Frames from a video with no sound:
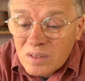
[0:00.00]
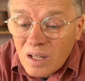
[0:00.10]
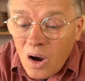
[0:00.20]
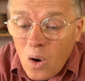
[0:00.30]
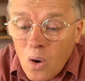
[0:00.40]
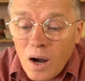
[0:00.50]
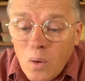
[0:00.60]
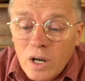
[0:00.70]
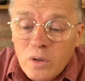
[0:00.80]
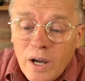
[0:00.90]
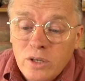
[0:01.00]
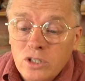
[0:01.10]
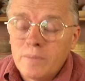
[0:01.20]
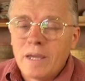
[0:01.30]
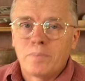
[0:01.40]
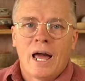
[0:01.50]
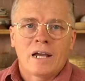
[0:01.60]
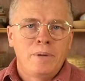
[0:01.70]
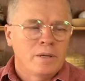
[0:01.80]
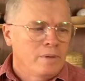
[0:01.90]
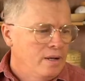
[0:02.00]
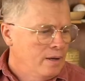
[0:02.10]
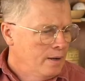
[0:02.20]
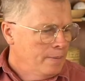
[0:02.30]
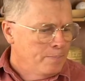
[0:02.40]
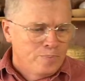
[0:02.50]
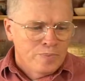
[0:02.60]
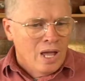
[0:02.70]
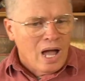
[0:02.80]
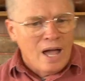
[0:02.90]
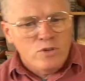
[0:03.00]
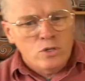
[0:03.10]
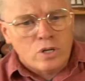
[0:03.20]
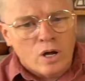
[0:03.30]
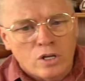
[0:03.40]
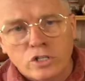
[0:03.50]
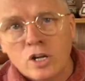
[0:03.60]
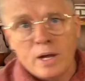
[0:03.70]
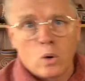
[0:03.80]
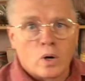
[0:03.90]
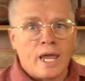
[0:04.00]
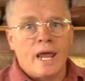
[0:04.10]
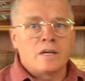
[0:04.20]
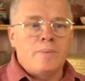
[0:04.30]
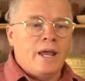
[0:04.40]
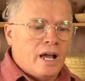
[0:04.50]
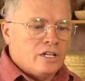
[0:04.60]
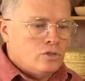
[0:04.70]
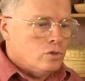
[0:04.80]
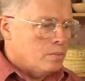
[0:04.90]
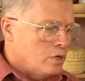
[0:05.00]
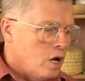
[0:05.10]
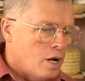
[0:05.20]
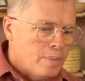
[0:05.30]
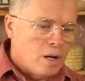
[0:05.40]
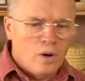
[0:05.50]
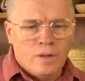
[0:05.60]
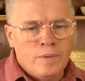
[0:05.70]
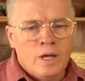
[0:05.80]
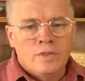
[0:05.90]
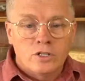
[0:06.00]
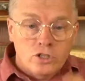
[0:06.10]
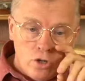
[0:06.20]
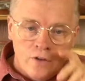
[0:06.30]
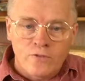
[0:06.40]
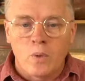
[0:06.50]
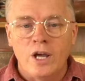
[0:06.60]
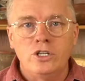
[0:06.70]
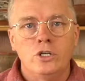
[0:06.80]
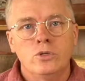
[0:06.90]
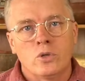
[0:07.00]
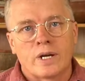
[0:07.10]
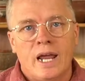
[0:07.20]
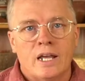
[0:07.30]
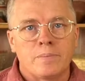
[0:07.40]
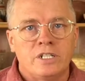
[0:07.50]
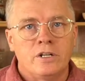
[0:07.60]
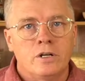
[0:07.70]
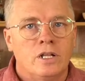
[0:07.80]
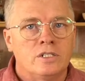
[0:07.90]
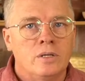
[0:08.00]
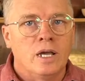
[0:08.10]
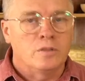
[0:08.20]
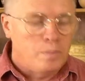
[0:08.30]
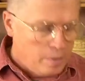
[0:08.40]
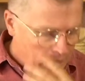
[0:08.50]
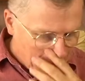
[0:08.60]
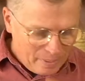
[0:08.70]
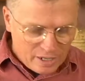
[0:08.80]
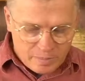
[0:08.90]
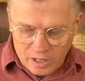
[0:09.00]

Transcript: Oh, uh, what do I use to make black pigment? Um, I've used, uh, you're talking about organic paint, I assume. Not a well, there's two different ways you use organic material as, as in pigment.